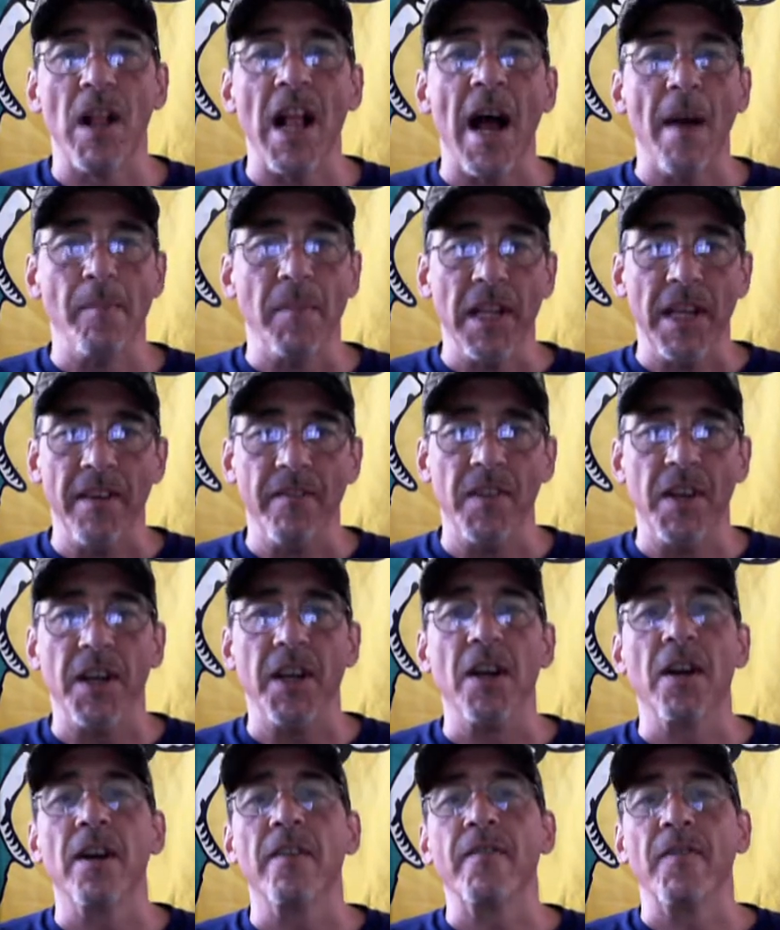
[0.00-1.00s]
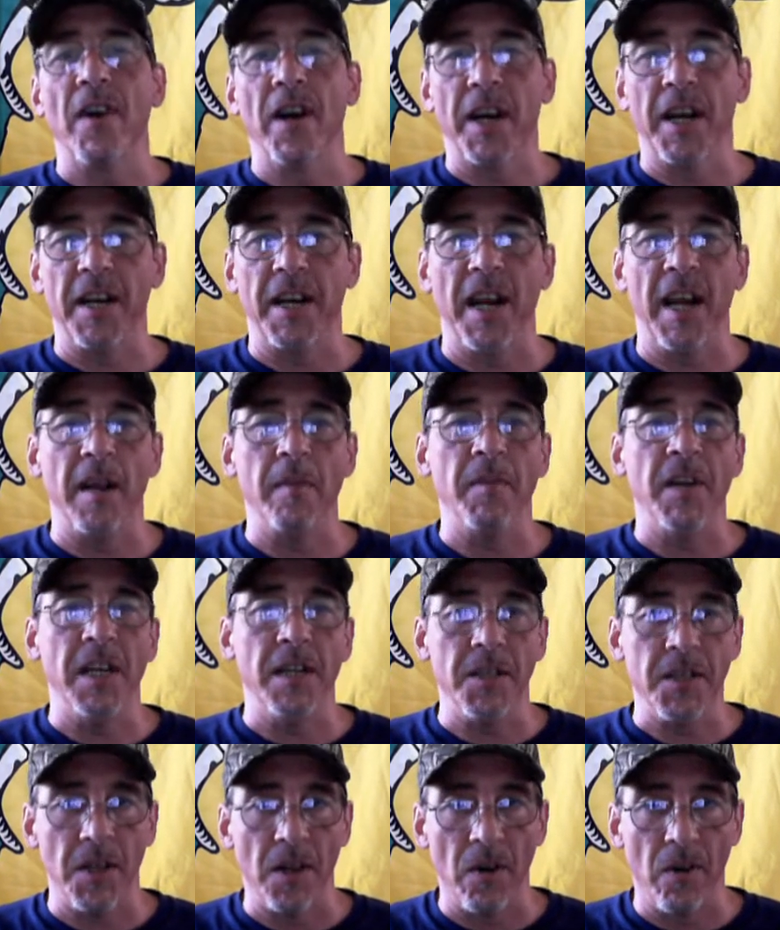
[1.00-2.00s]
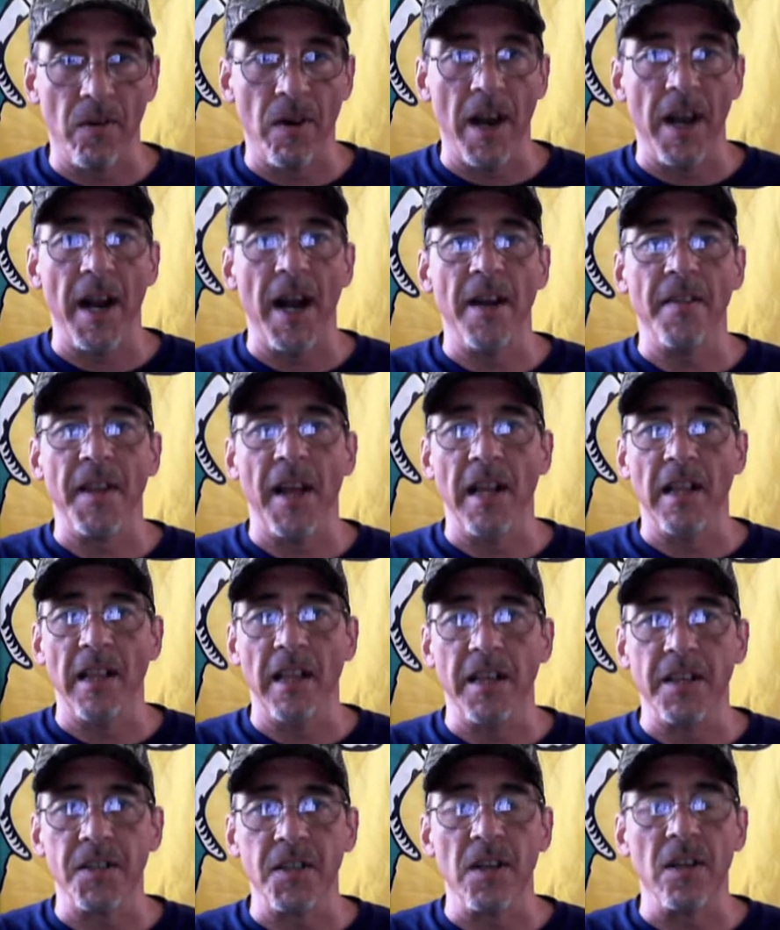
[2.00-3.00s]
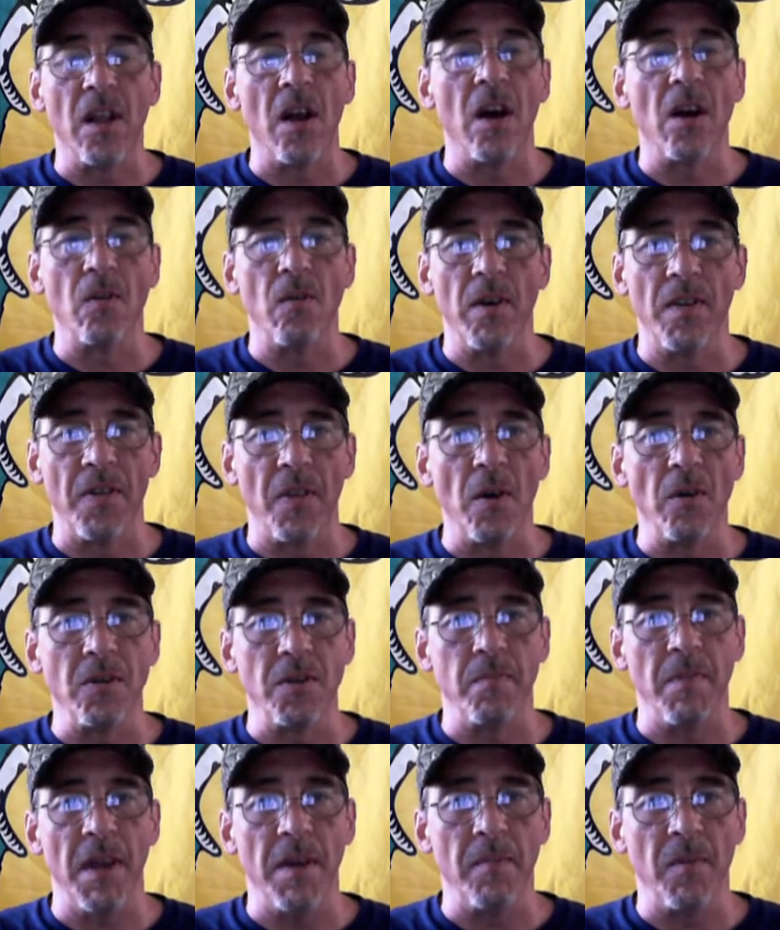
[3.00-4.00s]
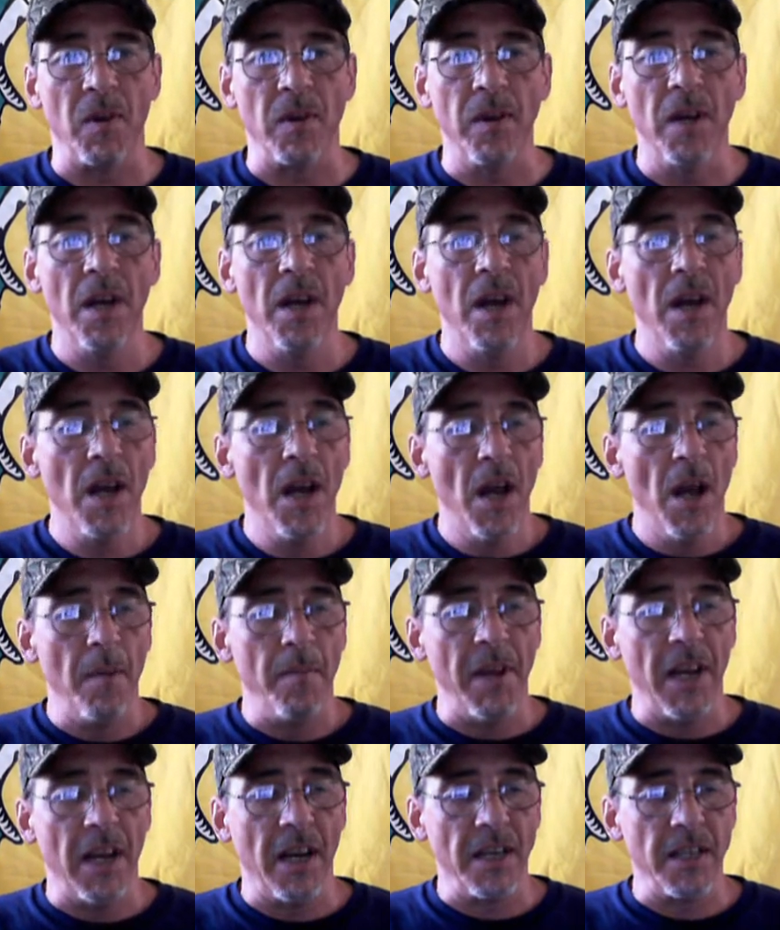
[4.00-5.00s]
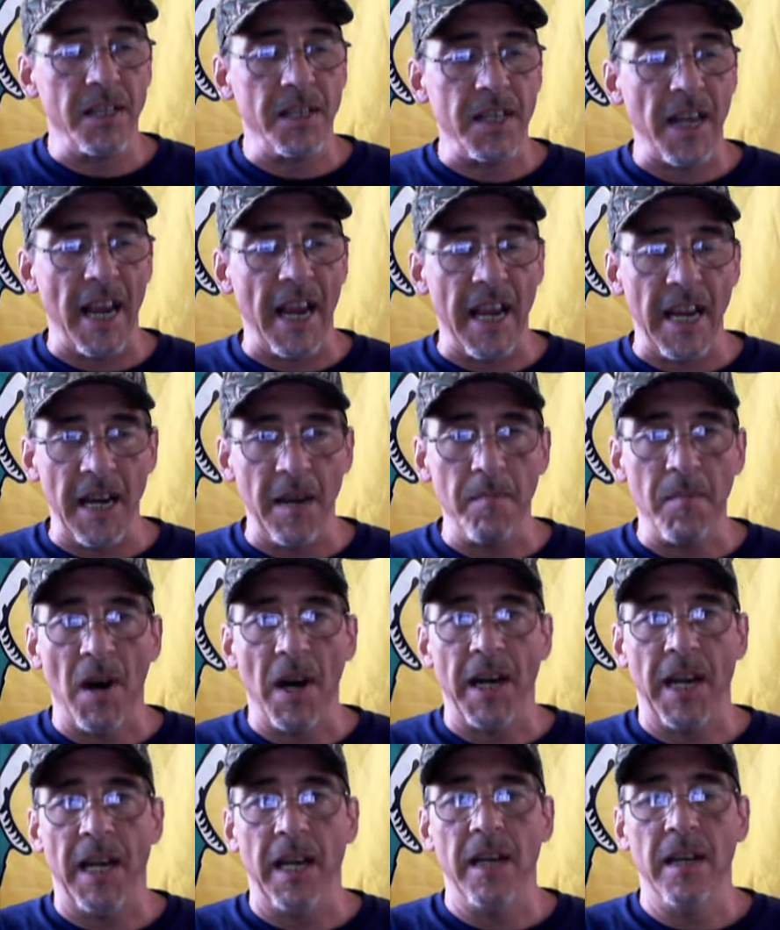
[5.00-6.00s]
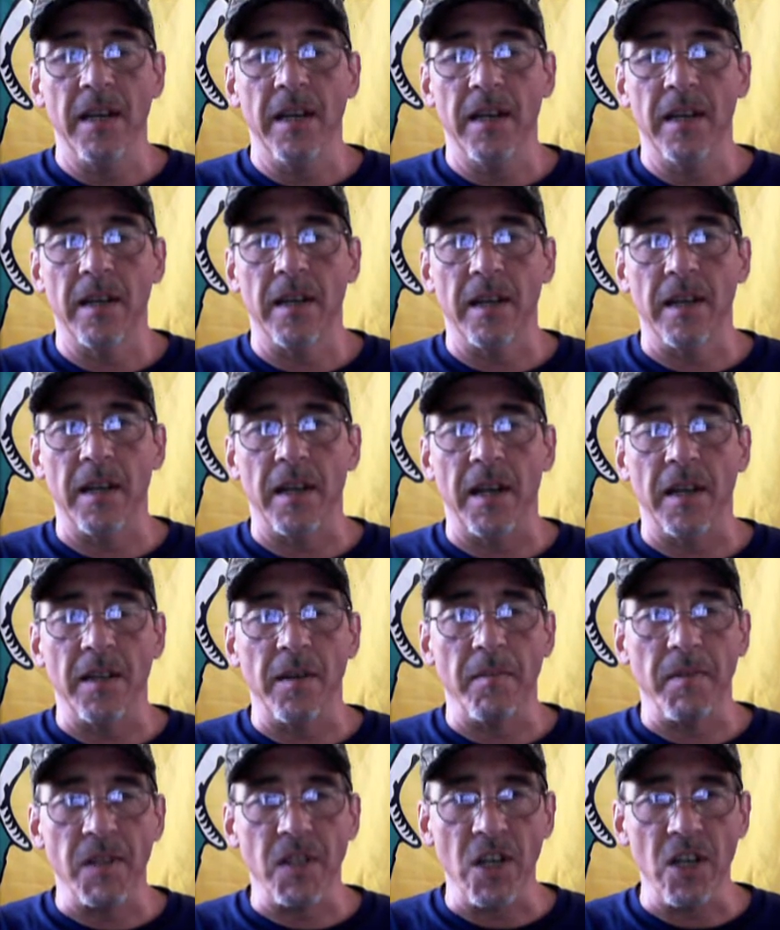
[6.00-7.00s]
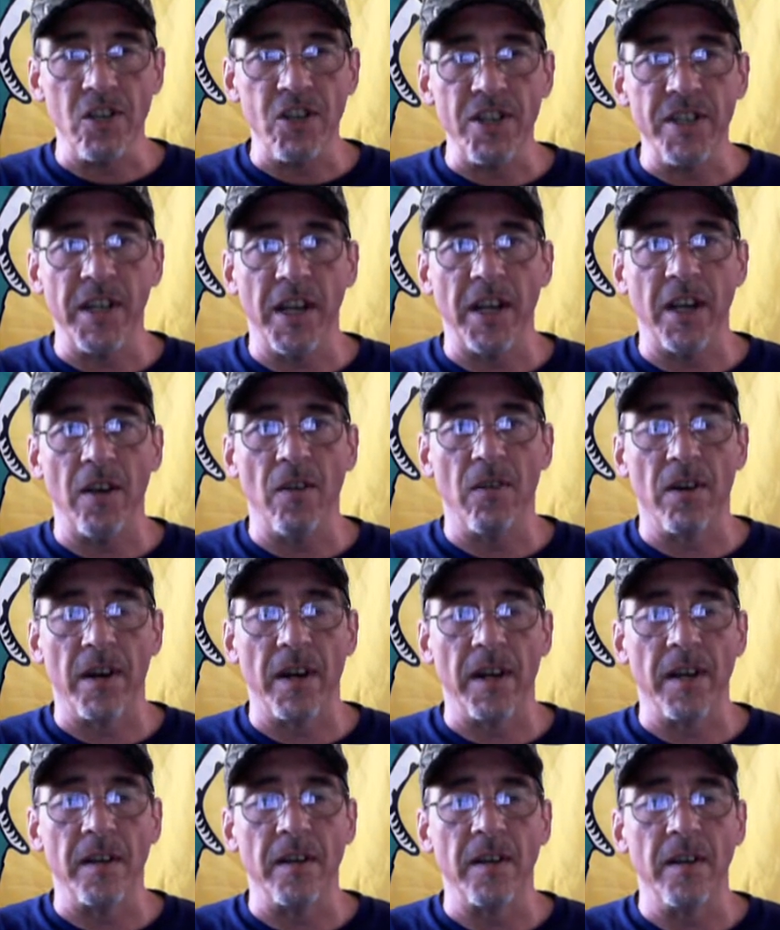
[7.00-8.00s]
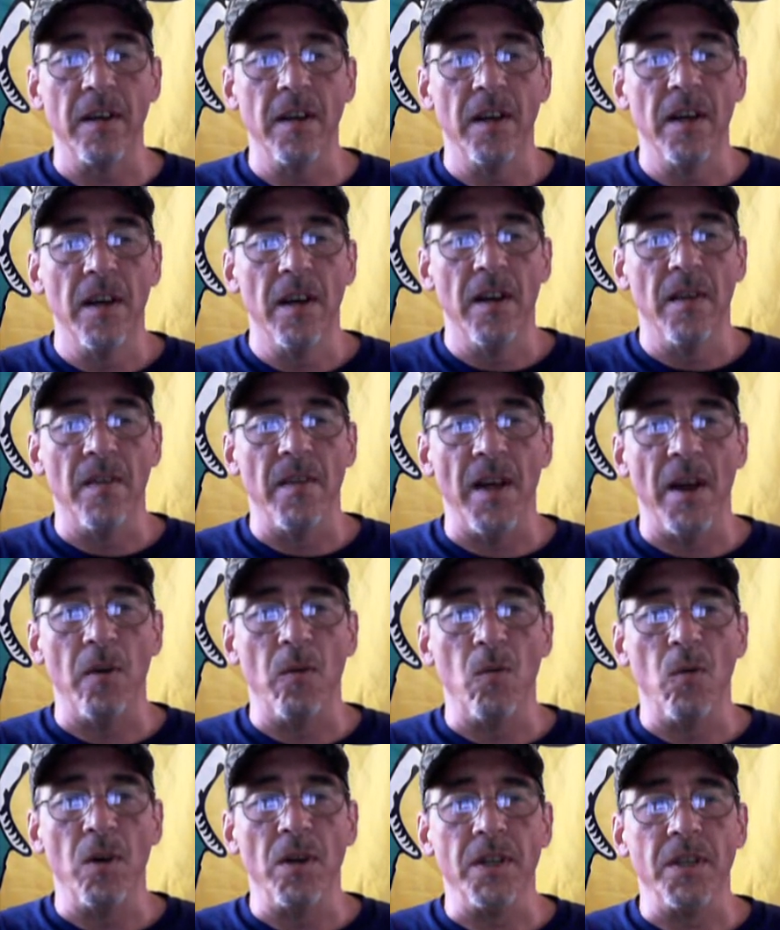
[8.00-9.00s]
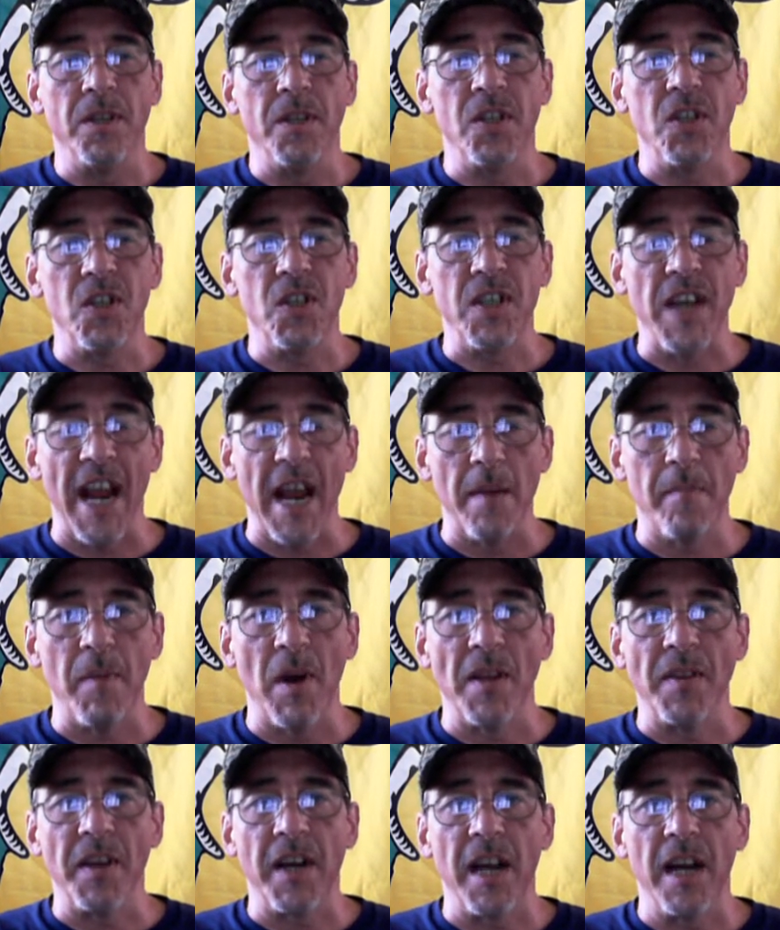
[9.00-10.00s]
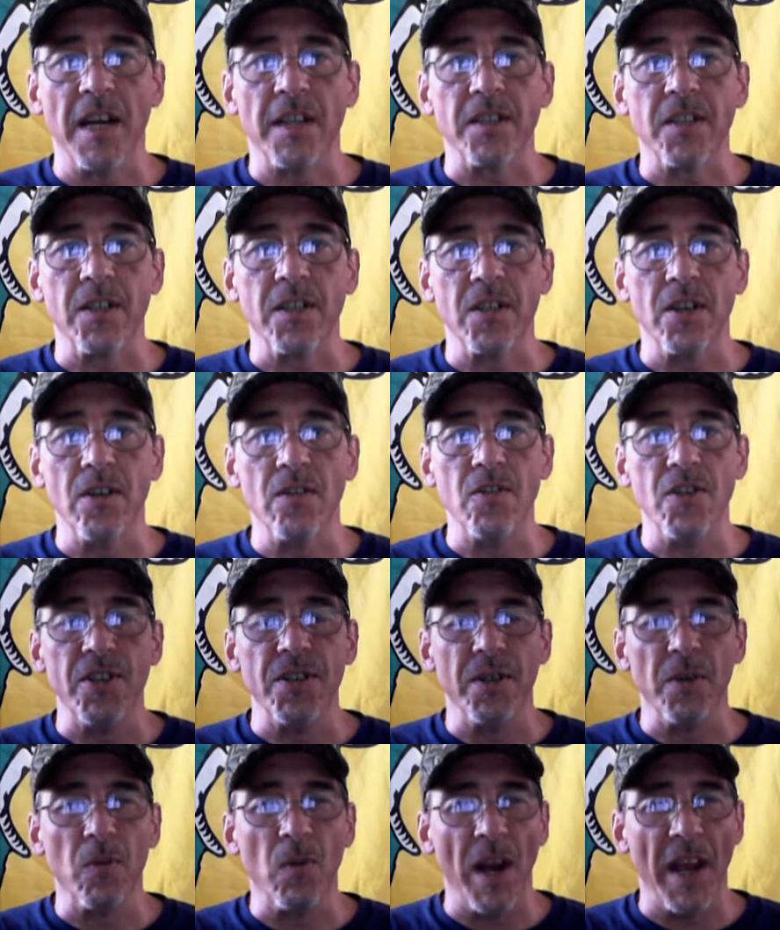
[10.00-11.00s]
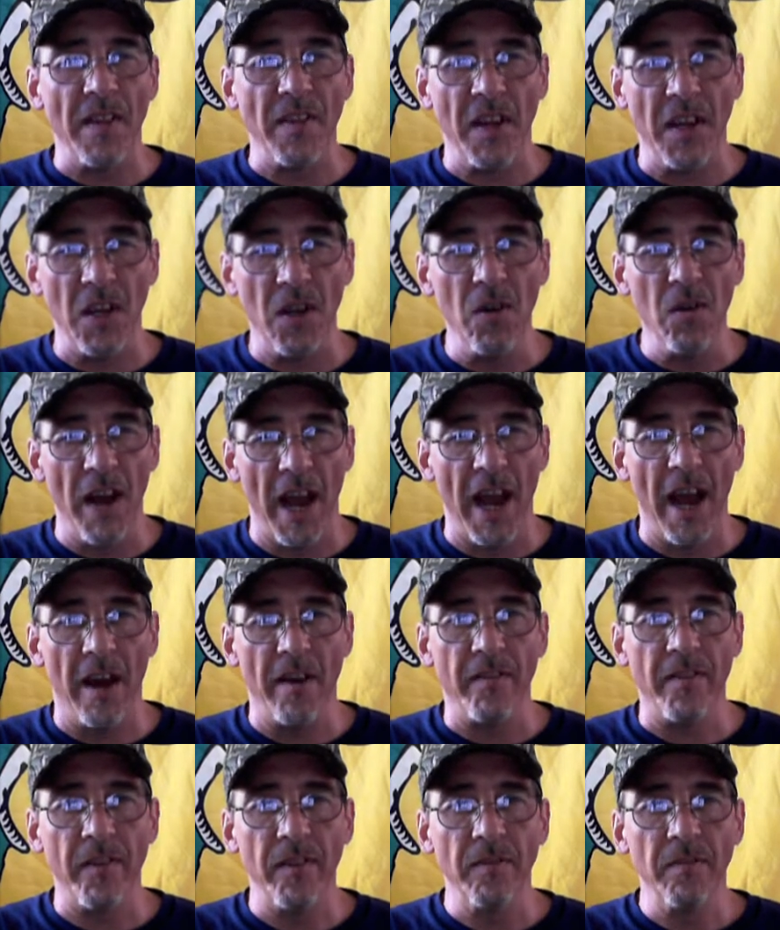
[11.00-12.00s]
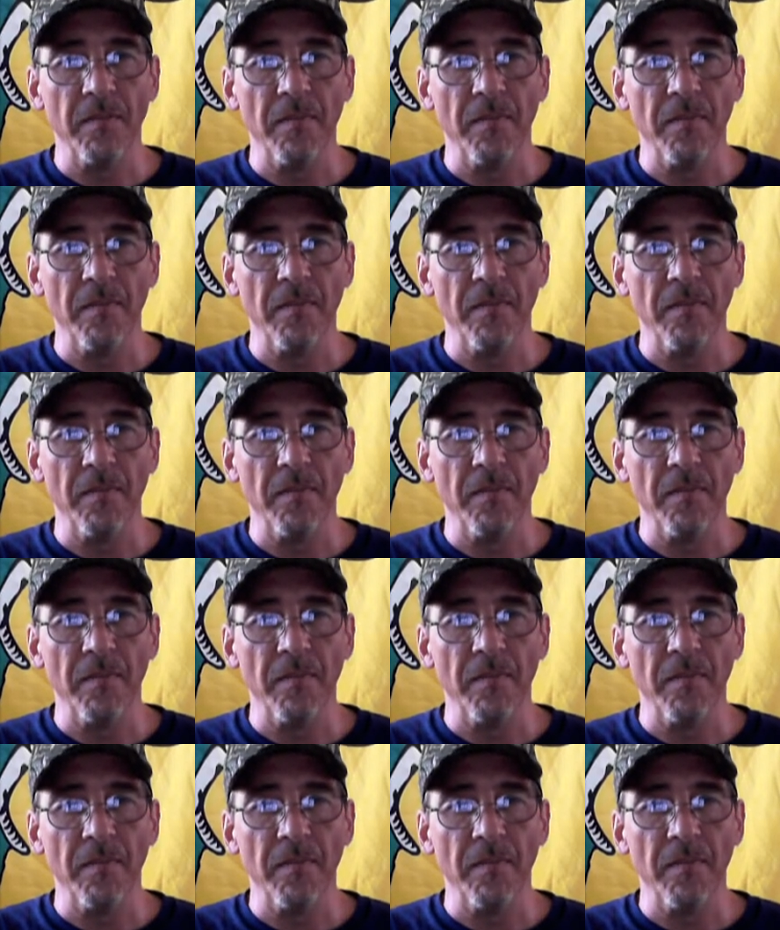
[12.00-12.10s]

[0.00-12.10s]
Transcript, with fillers: Well, I believe that your fucking name needs to go right on that list along with those people, because anybody in the position that you are in that would stamp on the Constitution the way that you have,